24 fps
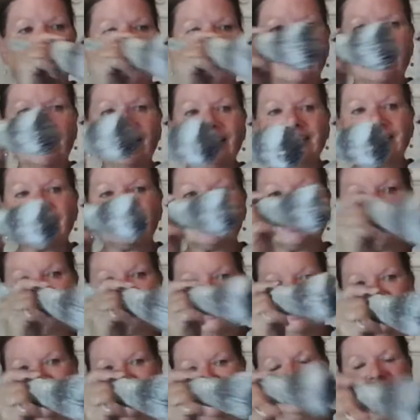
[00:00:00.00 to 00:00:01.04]
That's
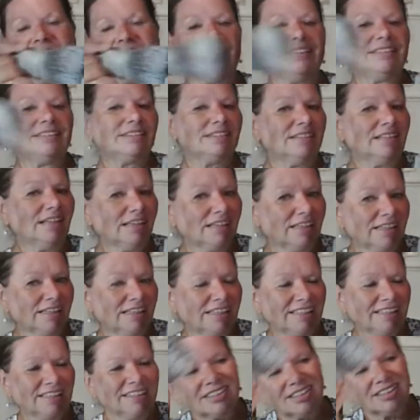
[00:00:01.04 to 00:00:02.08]
that's
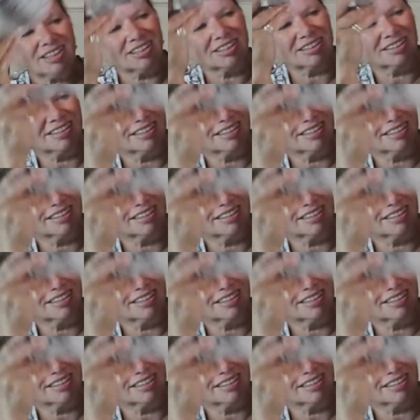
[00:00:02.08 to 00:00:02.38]
nice.